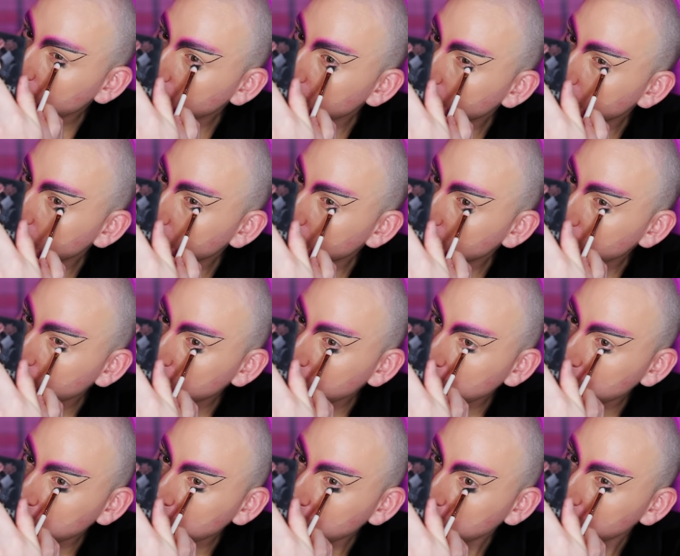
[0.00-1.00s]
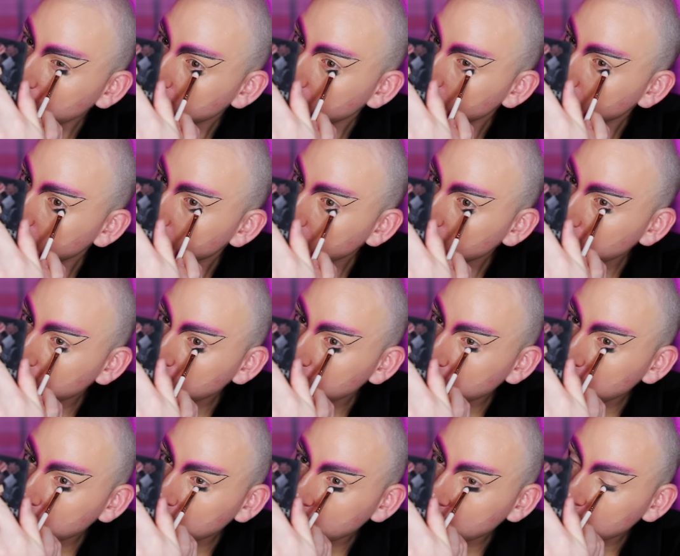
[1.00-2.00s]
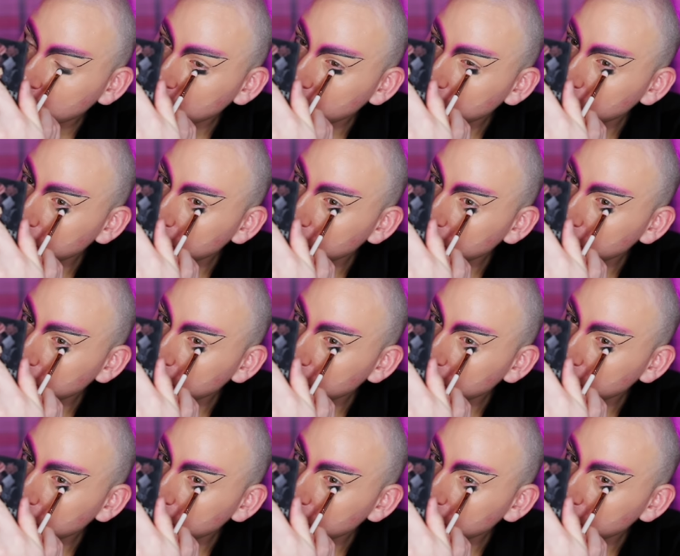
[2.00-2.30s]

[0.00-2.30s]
The number of times I've done drag makeup in a hurry, you